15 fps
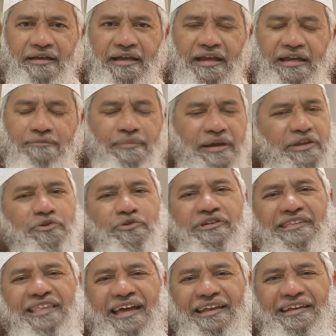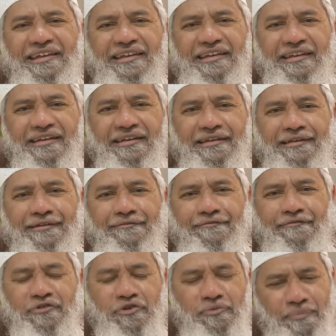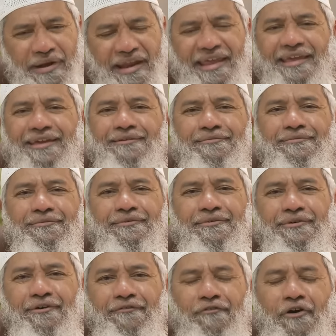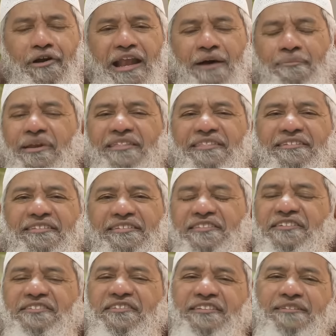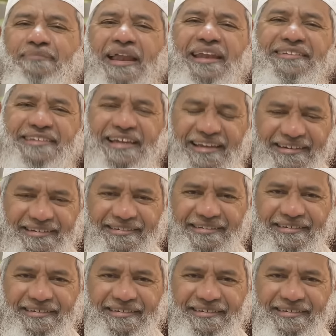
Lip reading: it's my duty that we should pray for our brothers and sisters in Palestine.